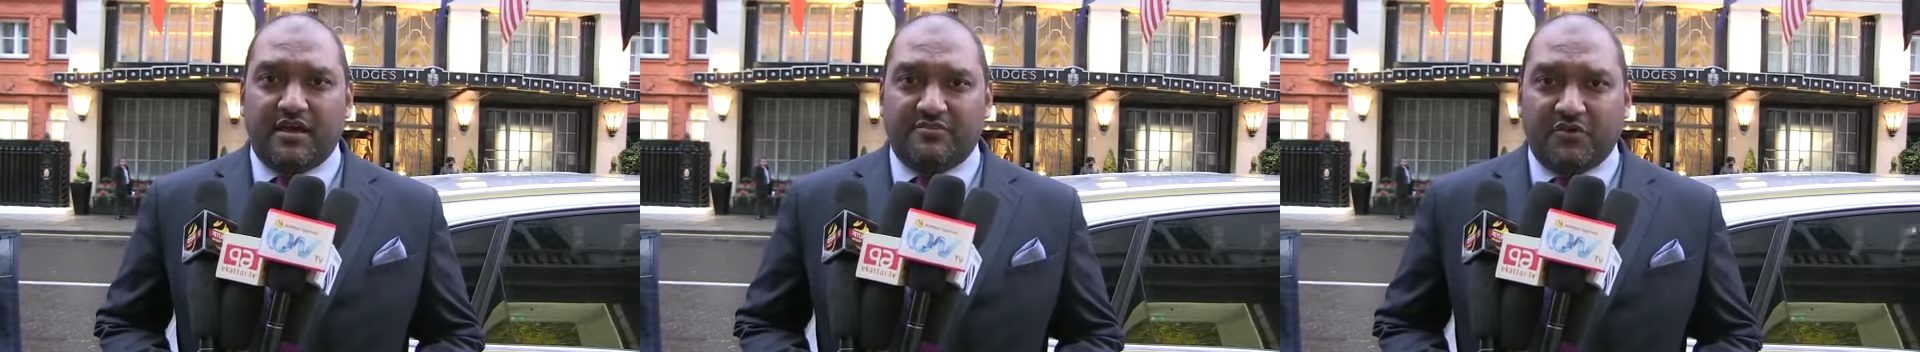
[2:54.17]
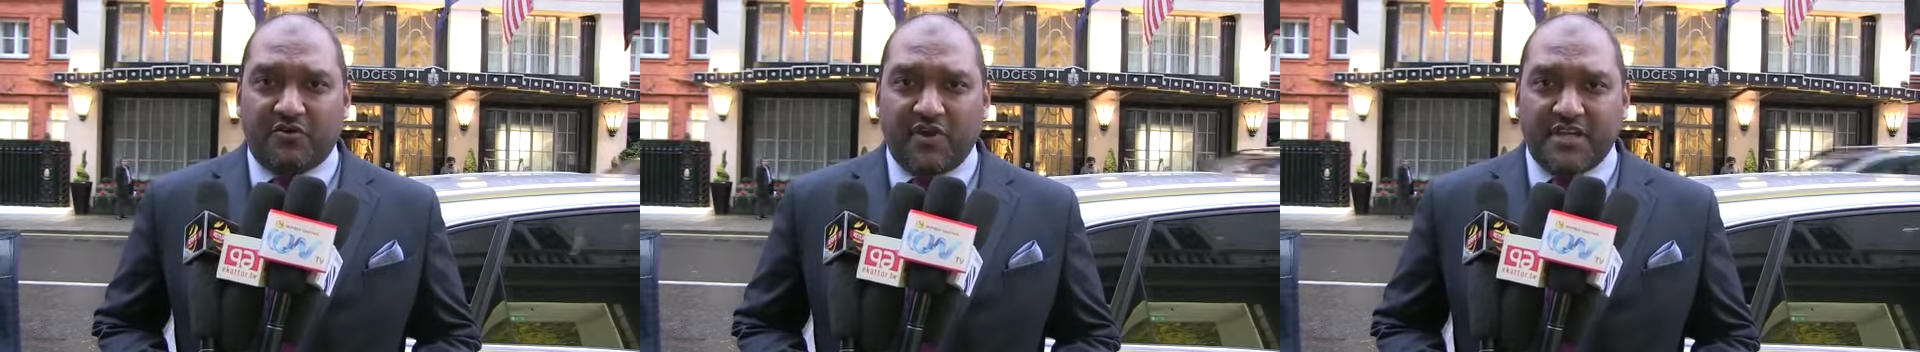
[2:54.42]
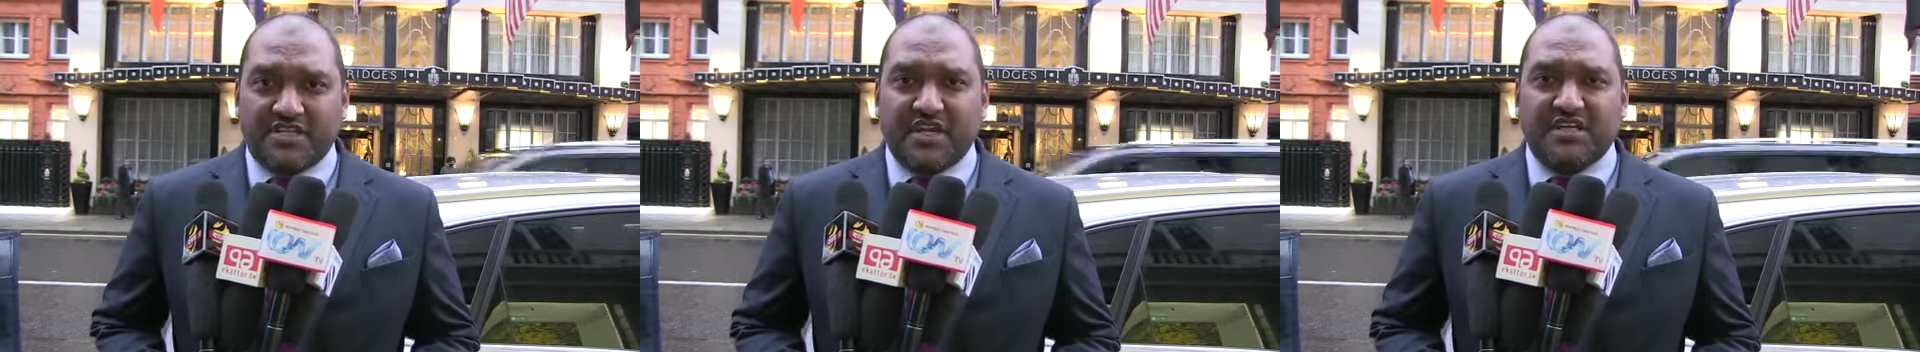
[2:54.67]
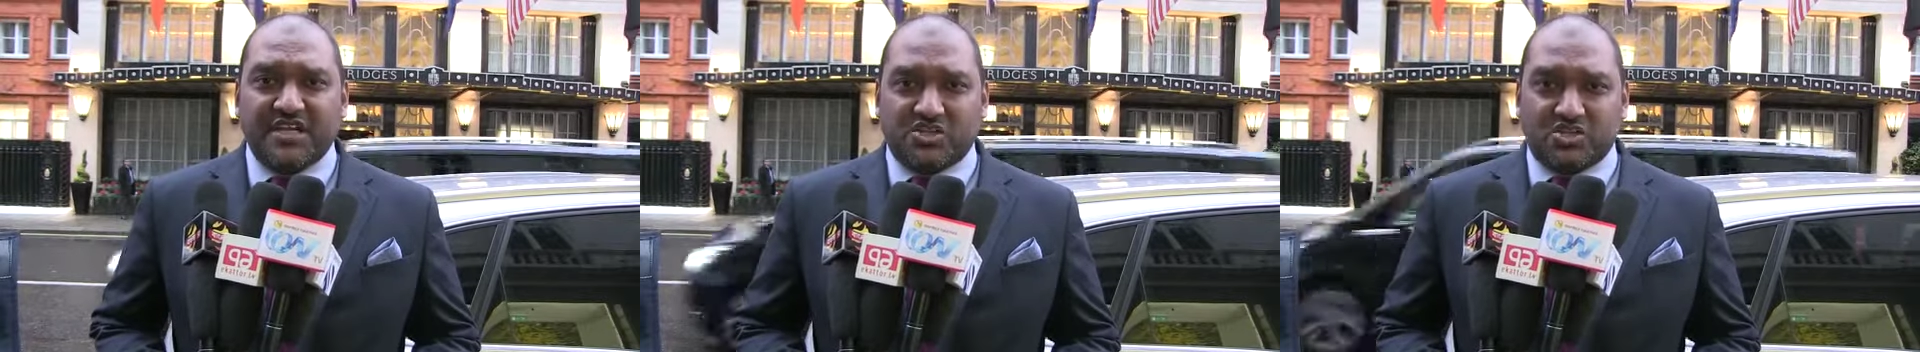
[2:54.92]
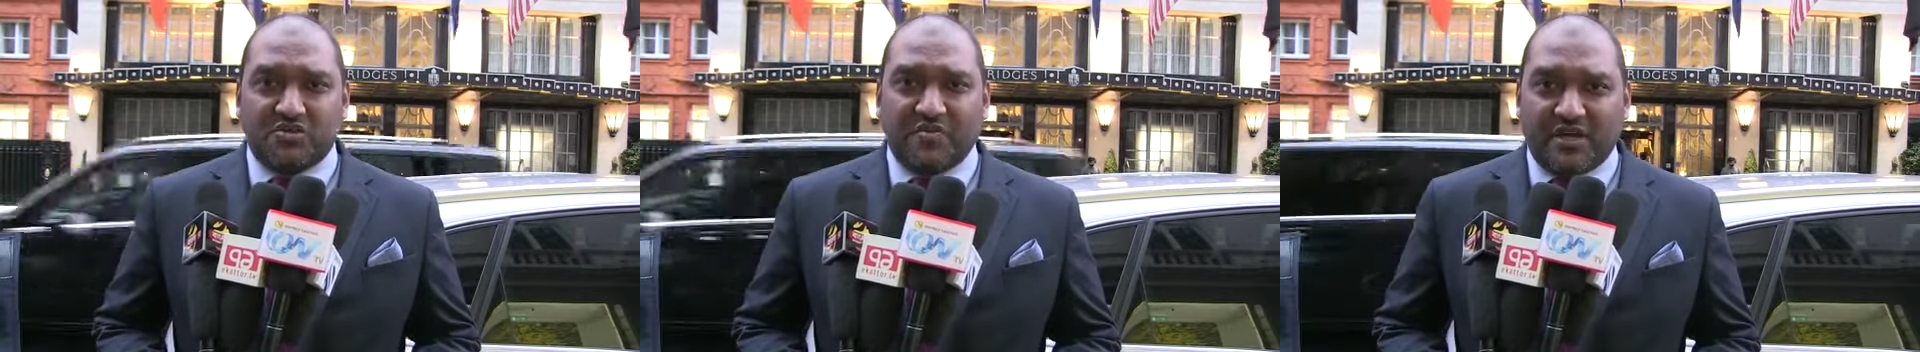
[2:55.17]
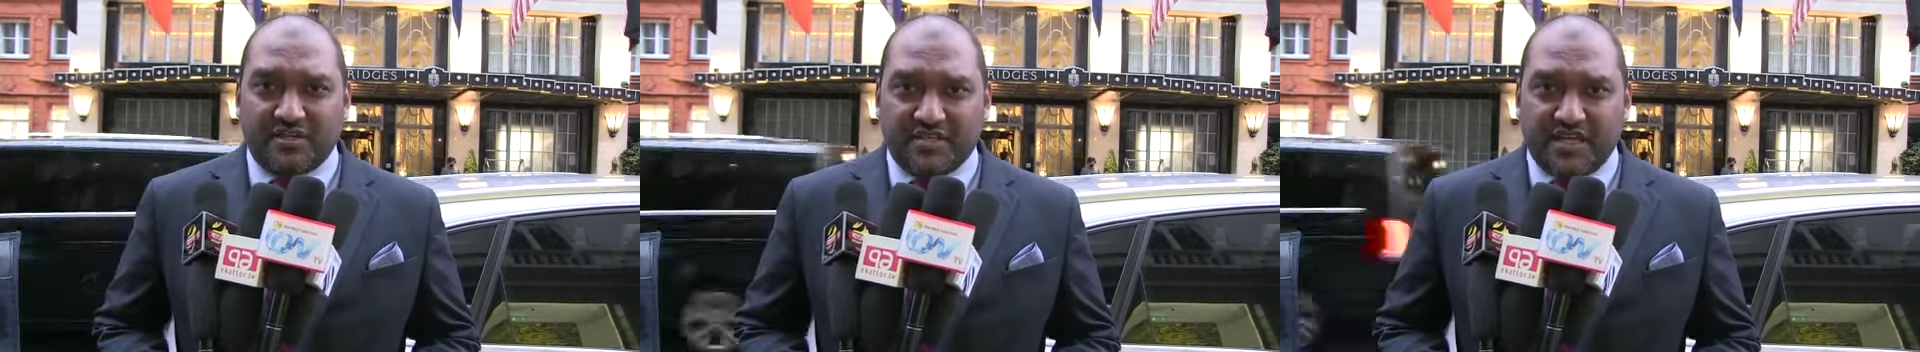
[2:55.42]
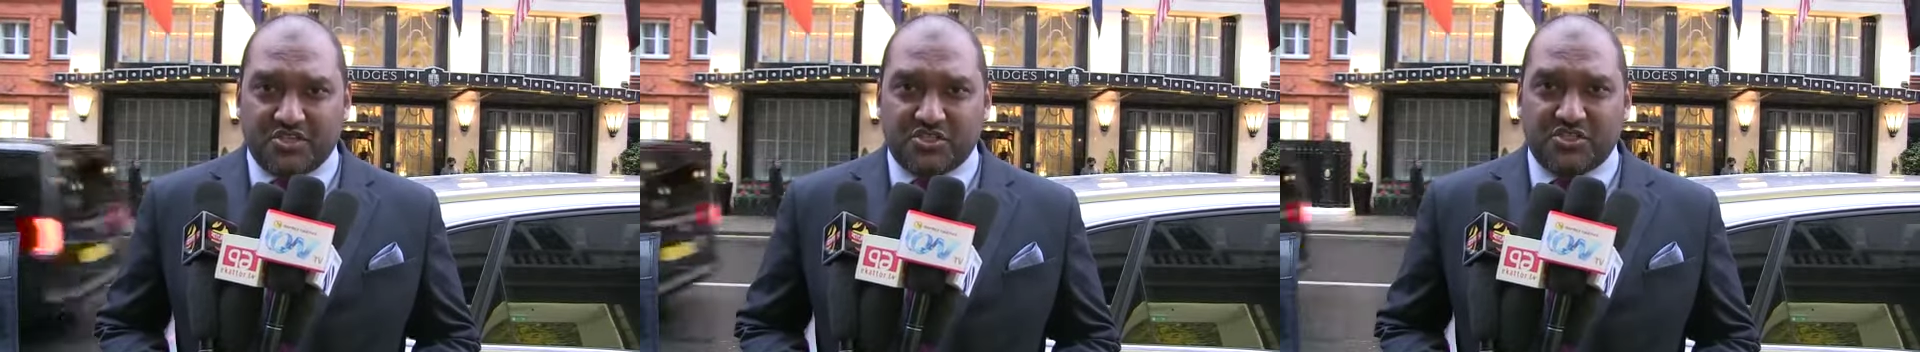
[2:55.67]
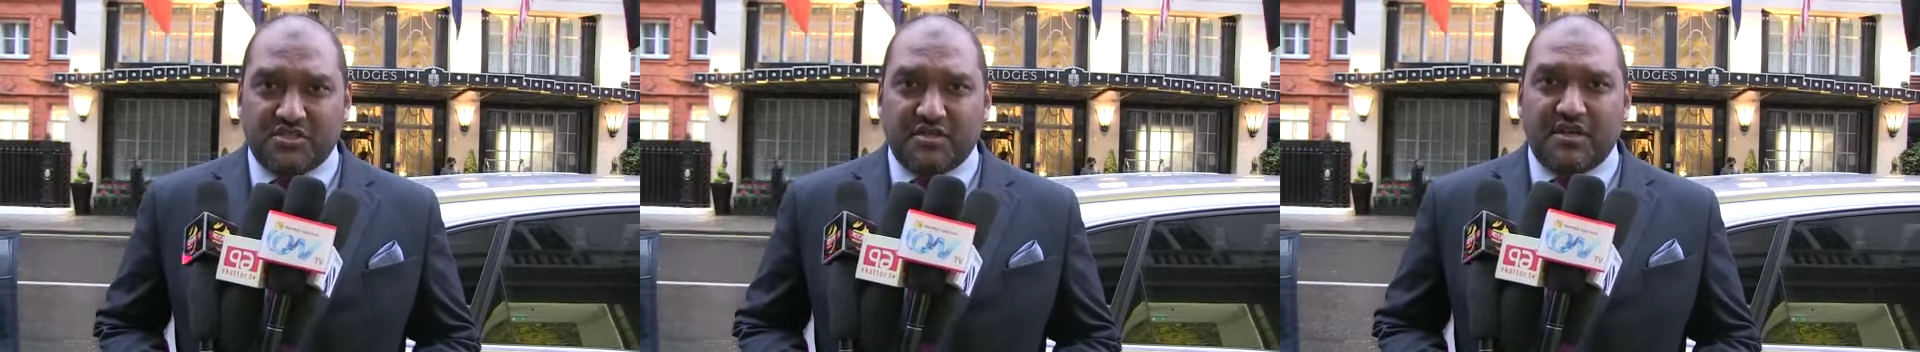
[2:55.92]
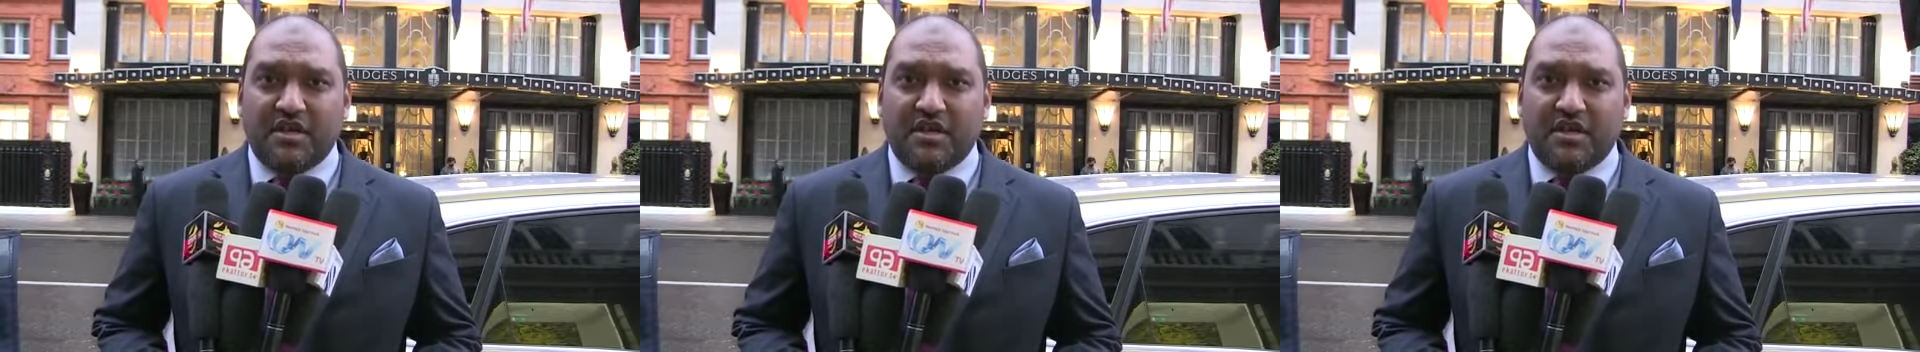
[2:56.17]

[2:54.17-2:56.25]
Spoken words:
for creating a digital Bangladesh.